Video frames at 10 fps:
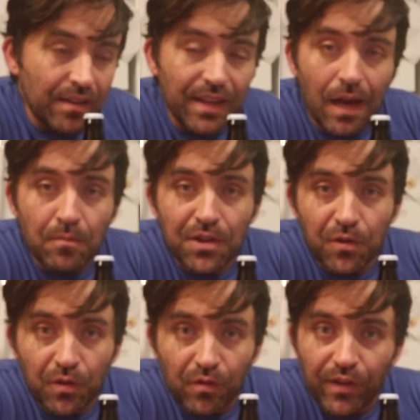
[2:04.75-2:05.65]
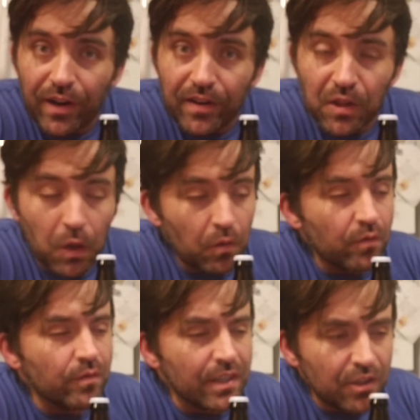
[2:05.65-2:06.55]
The IBU is very low,
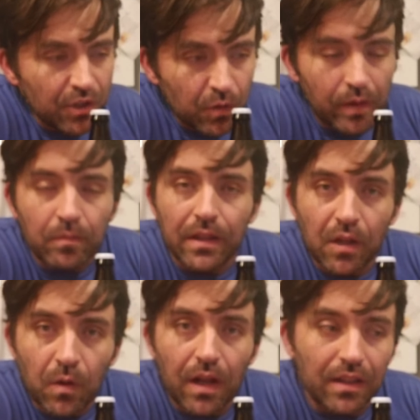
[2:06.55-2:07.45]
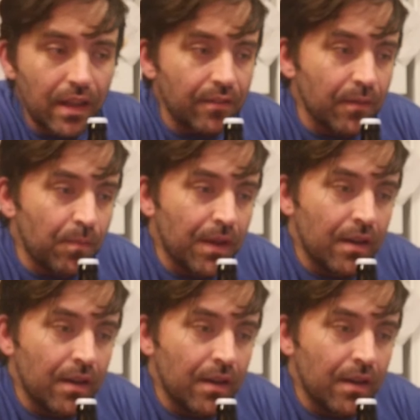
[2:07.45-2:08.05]
extremely low, 11.